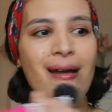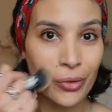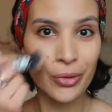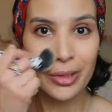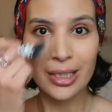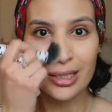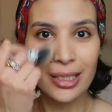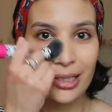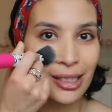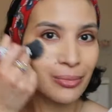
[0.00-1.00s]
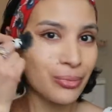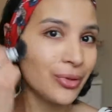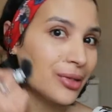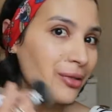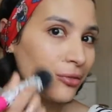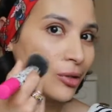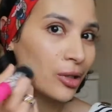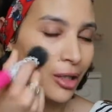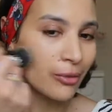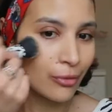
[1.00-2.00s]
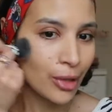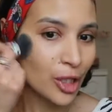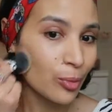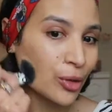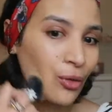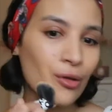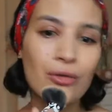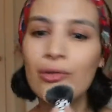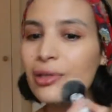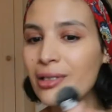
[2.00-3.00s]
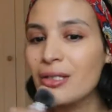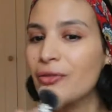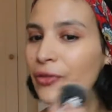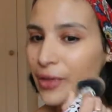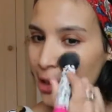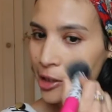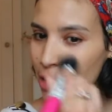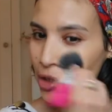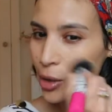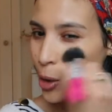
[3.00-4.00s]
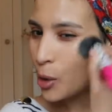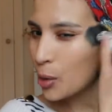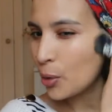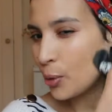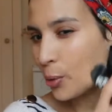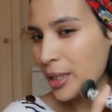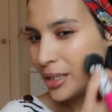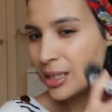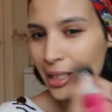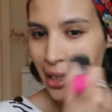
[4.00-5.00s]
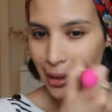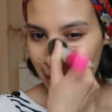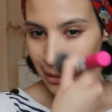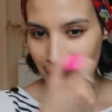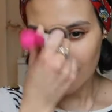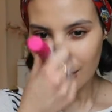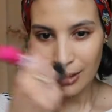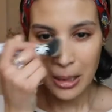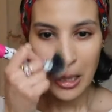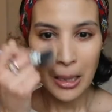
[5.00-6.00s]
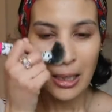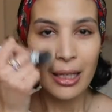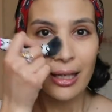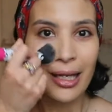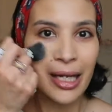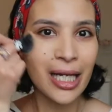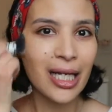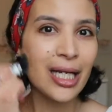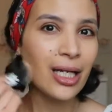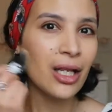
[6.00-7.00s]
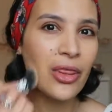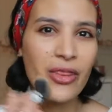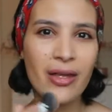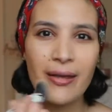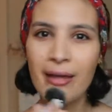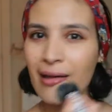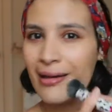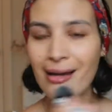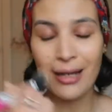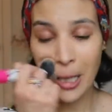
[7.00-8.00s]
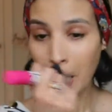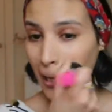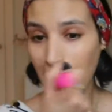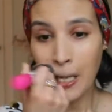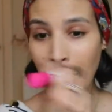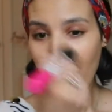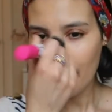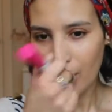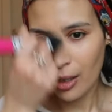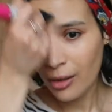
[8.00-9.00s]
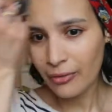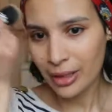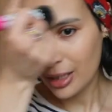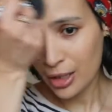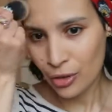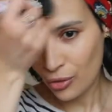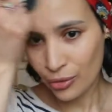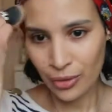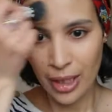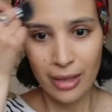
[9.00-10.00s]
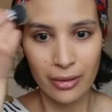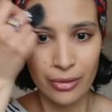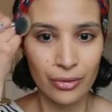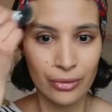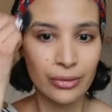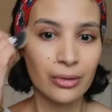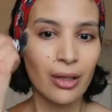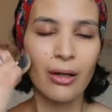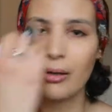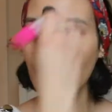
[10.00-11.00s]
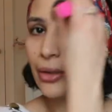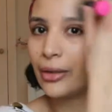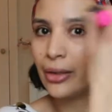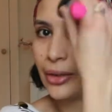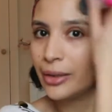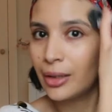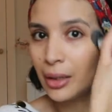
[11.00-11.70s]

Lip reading: Do you see that beautiful coverage, but also this finish? Radiant, healthy. I'm loving these 2 together too. Oh yeah.